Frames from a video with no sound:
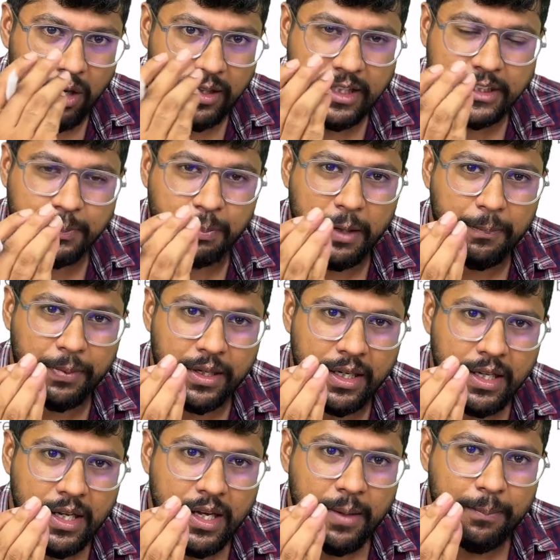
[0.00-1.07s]
these people,
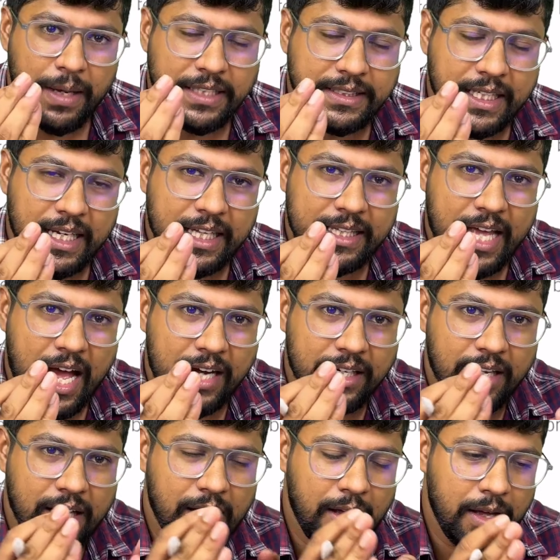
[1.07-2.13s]
basically they
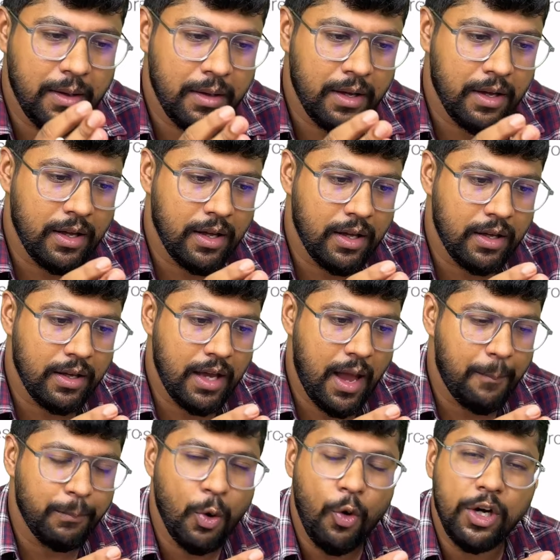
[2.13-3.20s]
are
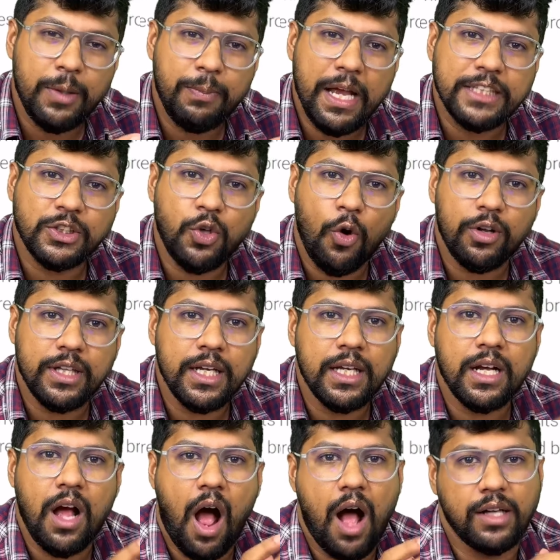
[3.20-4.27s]
employed based on the
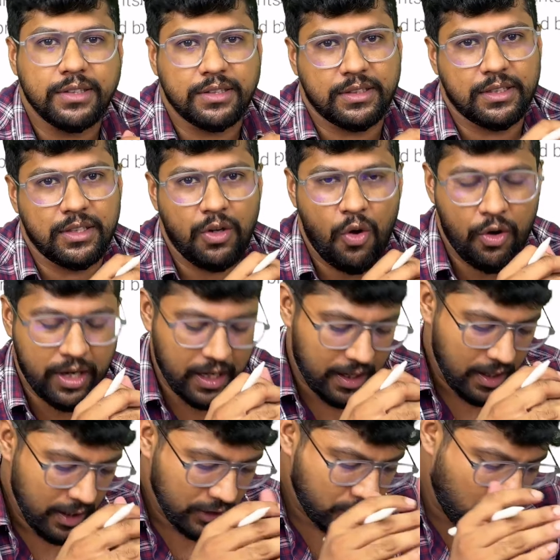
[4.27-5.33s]
caste. Okay,
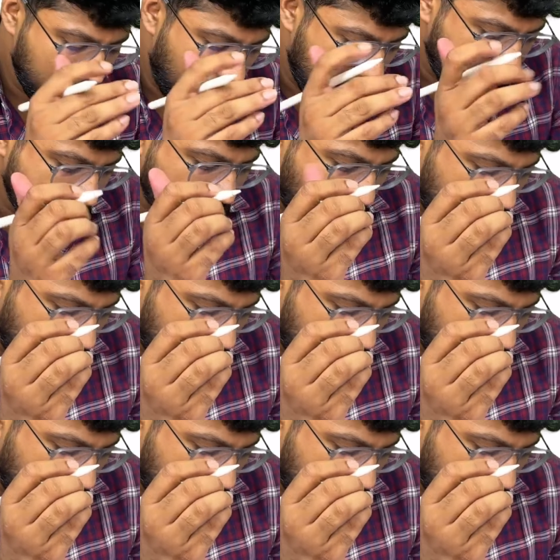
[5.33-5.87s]
so that is why